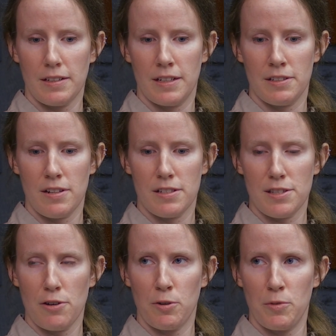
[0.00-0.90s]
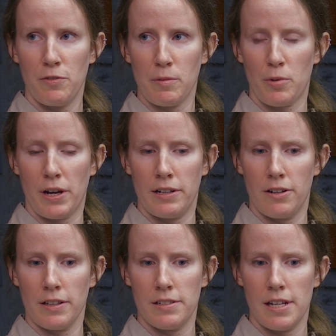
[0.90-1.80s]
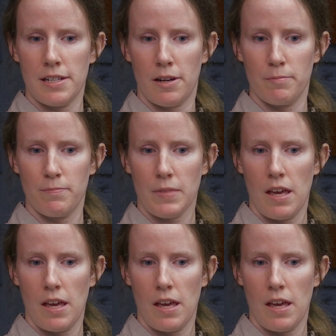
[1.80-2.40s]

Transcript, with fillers: and slower moving prey during the daytime.